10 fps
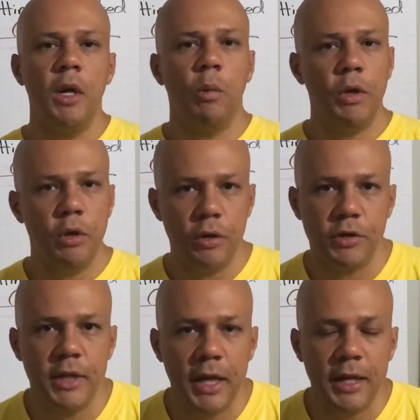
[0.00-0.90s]
When you
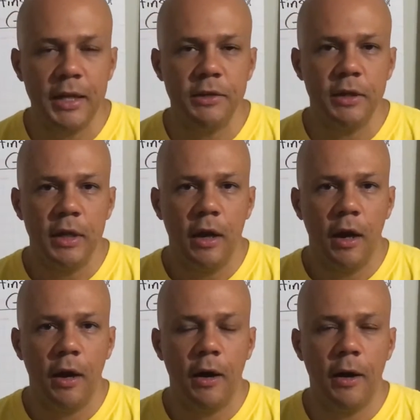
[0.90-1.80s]
understand these
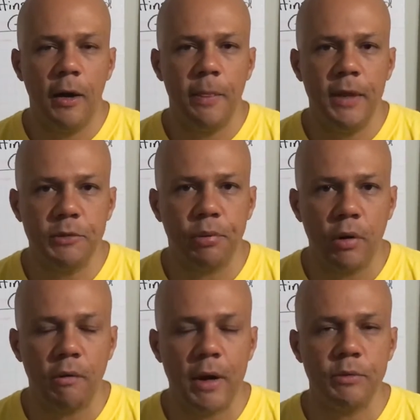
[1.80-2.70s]

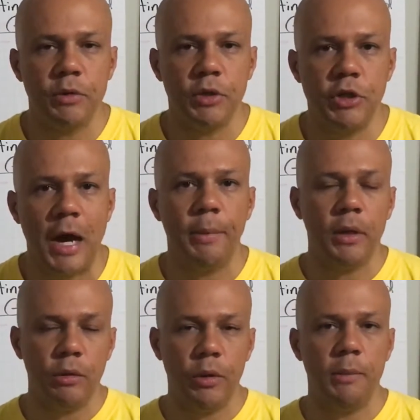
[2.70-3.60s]
programs with the shopping
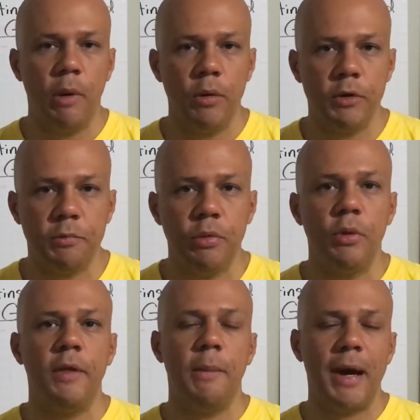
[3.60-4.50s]
annuity bonus pool
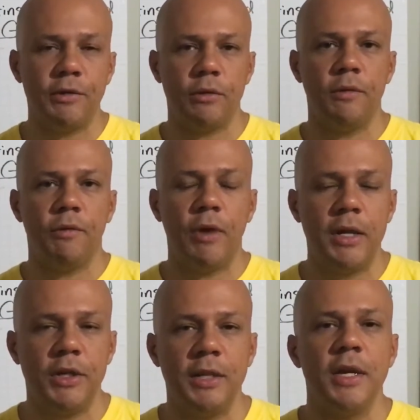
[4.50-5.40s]
and the master owned
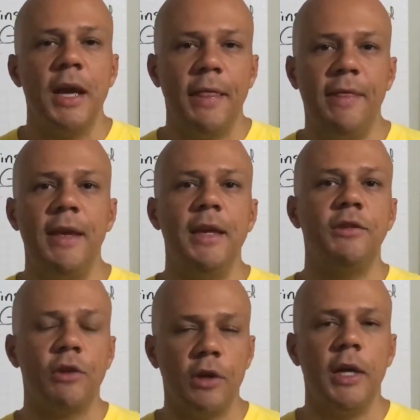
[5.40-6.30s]
franchise, these
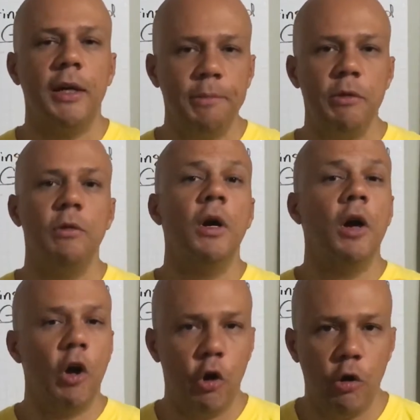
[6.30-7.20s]
are going to help you
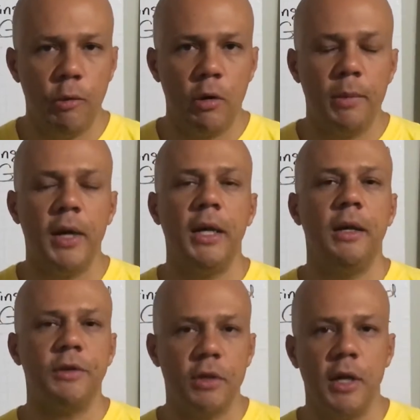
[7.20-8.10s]
earn more money.
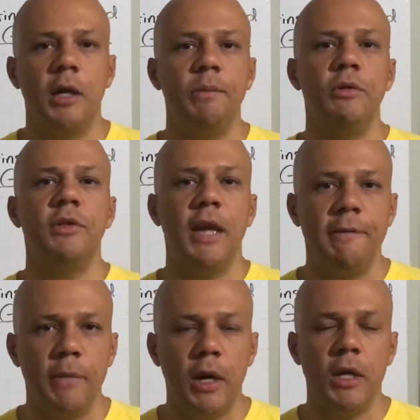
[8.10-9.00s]
It's going to help you
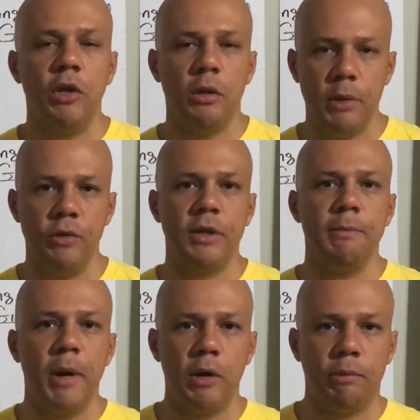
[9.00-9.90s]
save money. You're going to be using
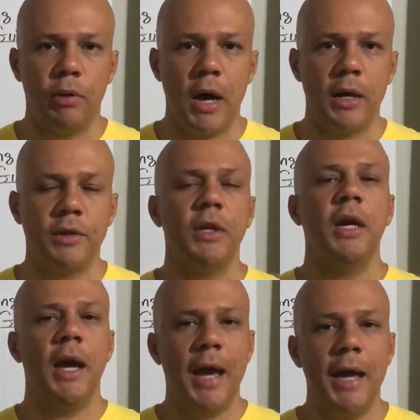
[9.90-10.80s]
better products,
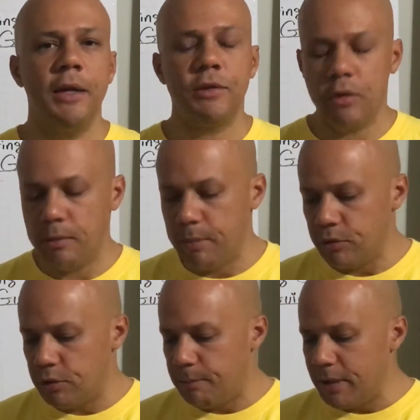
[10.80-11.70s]
and it's going to
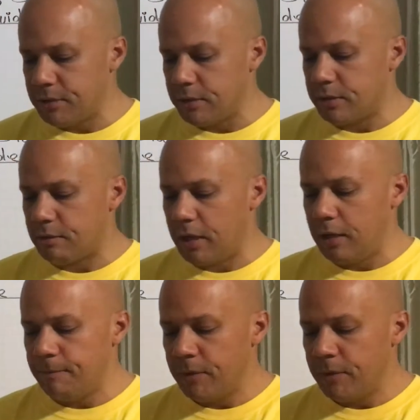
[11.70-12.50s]
build your business, right?